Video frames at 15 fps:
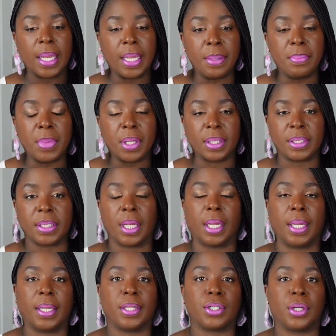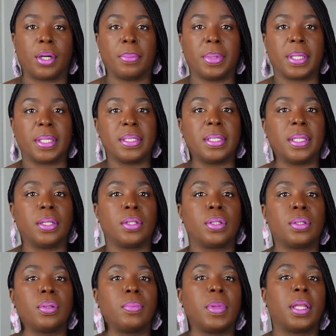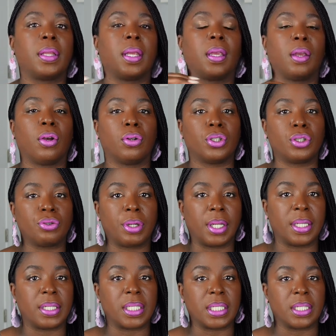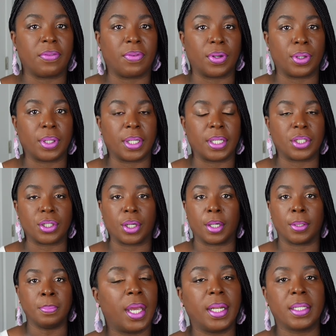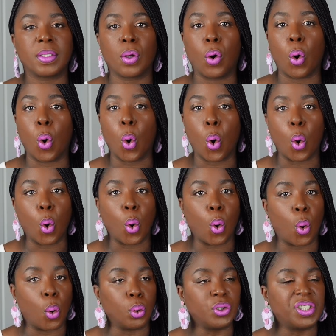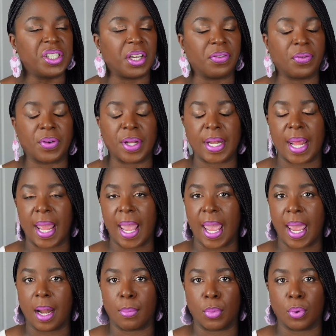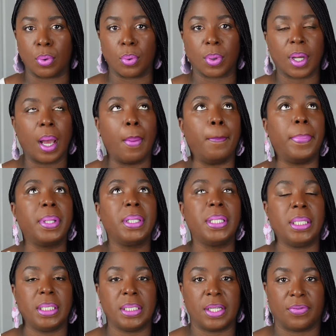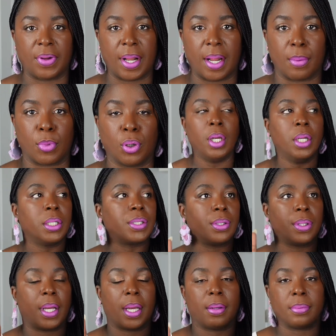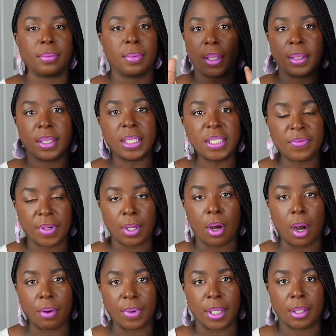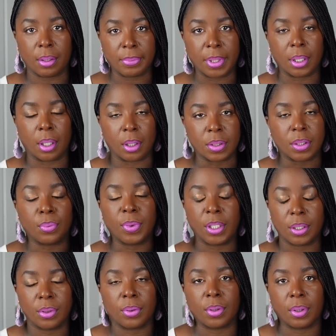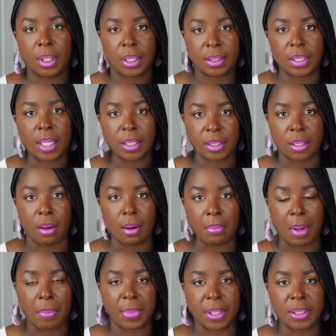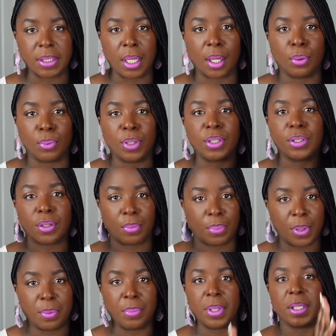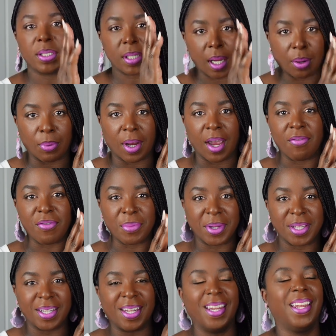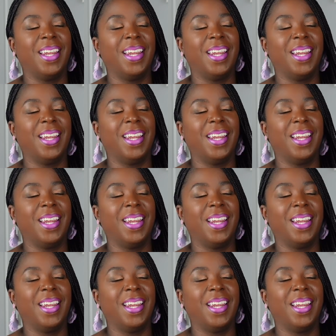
in military HR because they assume that they can go straight into civilian HR, and it's a whole different animal, completely different animal. So now this video already gonna be long, so we ain't doing a ton of talking about military. We're just gonna put military with government.